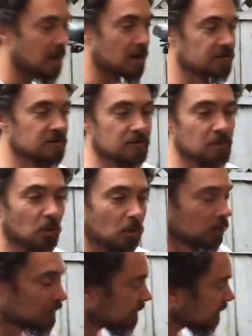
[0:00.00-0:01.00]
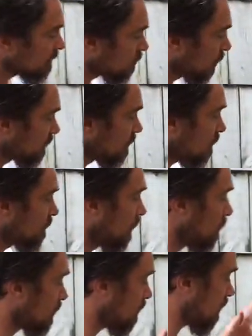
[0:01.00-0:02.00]
how small it is once it's
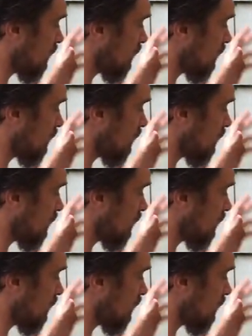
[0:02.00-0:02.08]
folded